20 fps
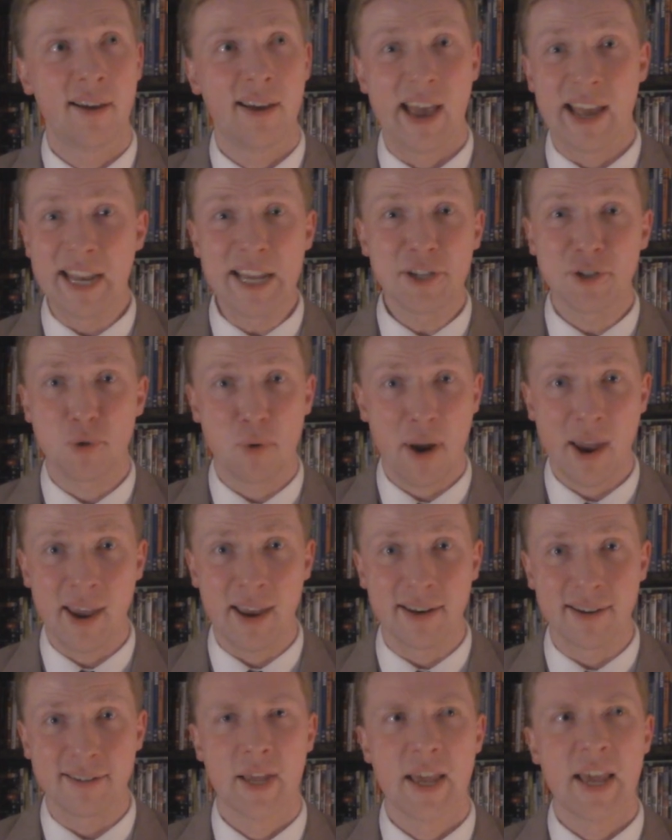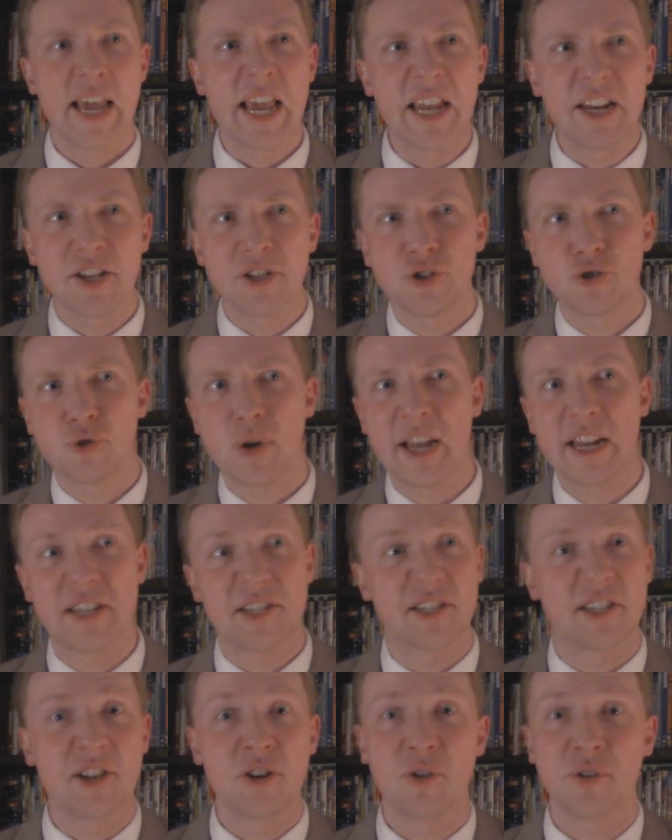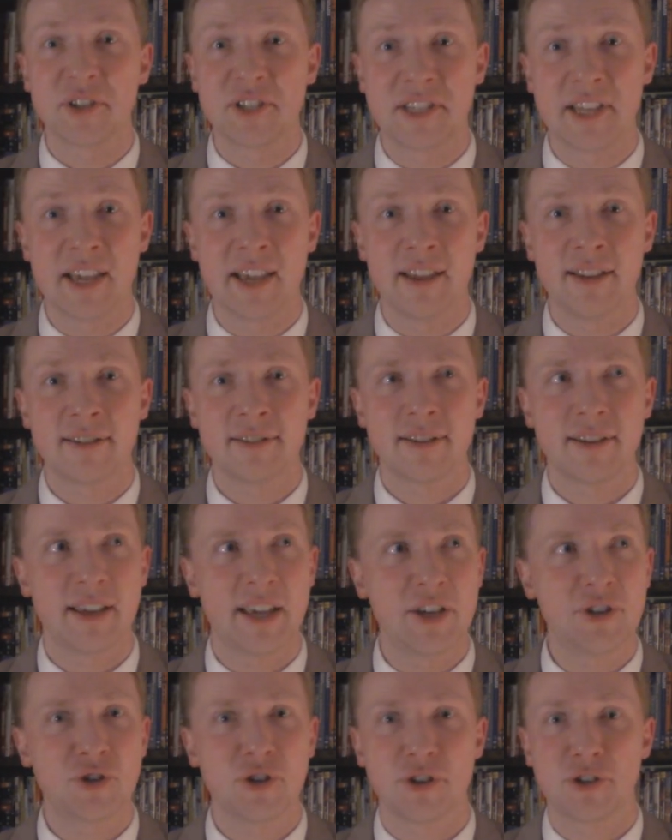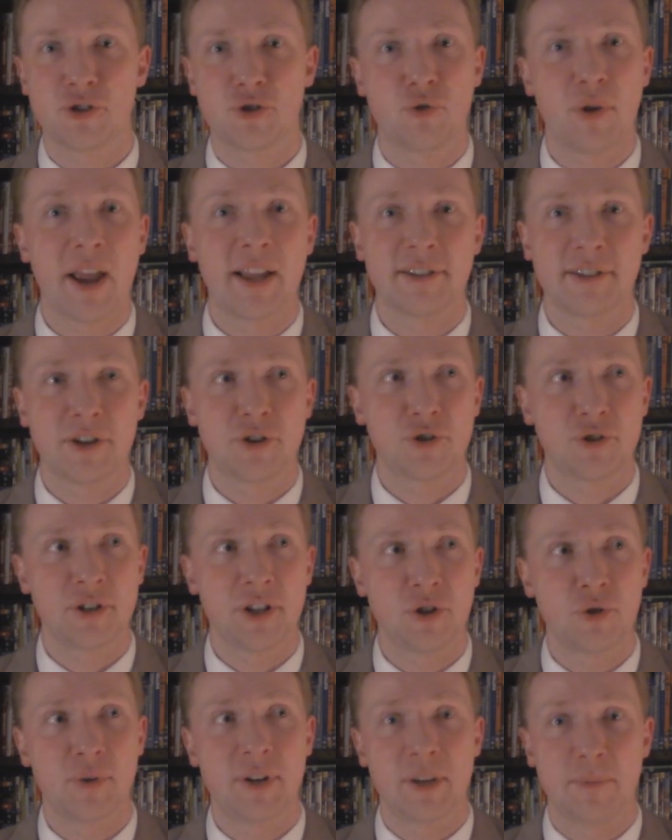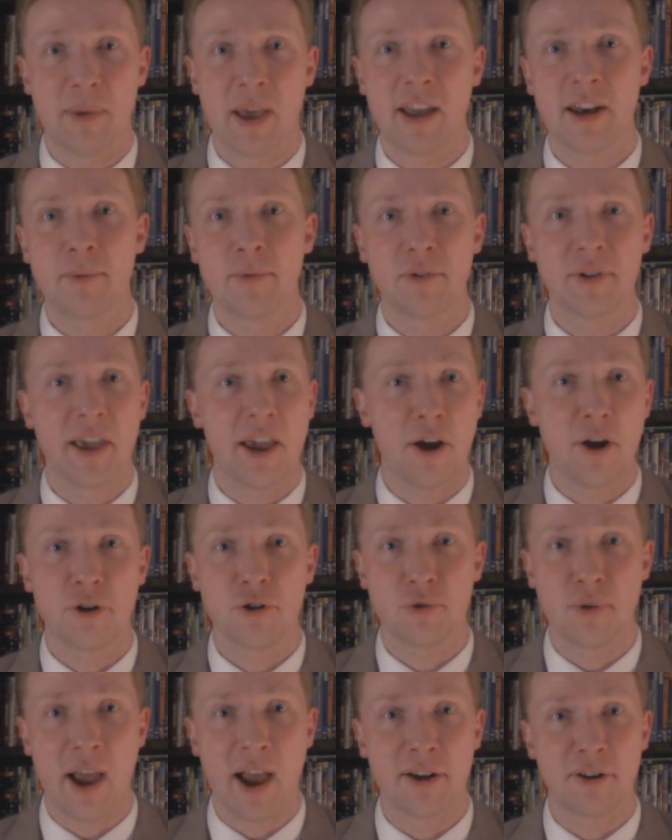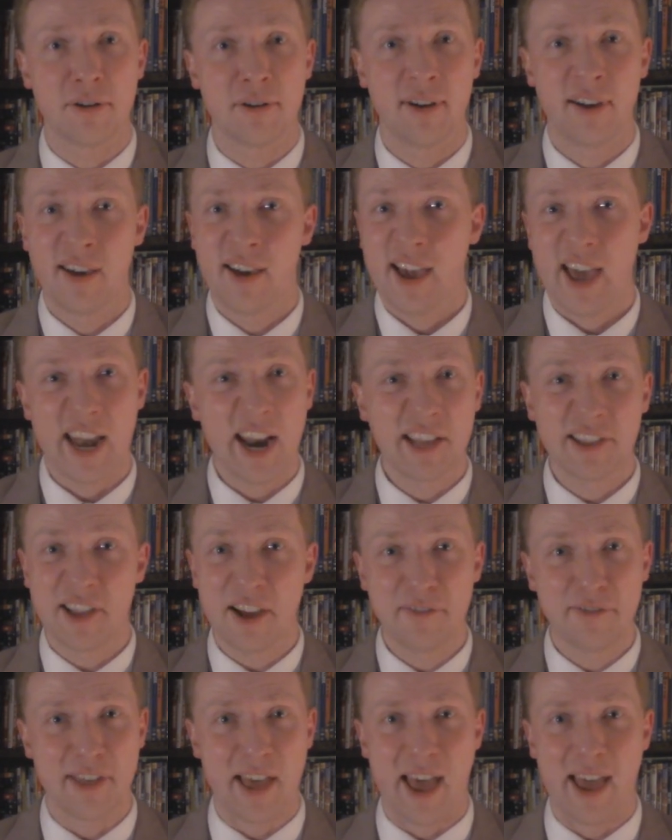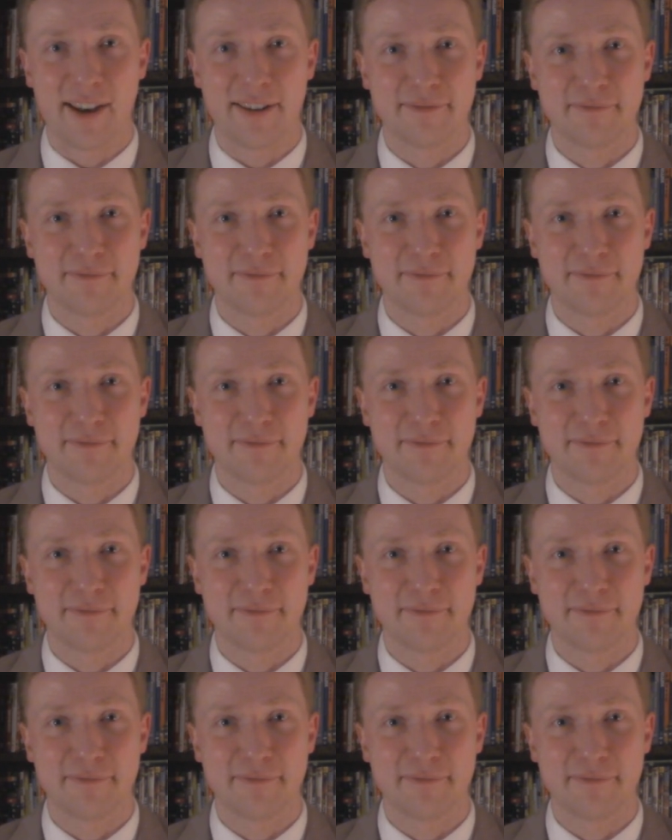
And he's great! He doesn't try to steal the scenes, he's just transitioned into a dependable character actor, and I love that.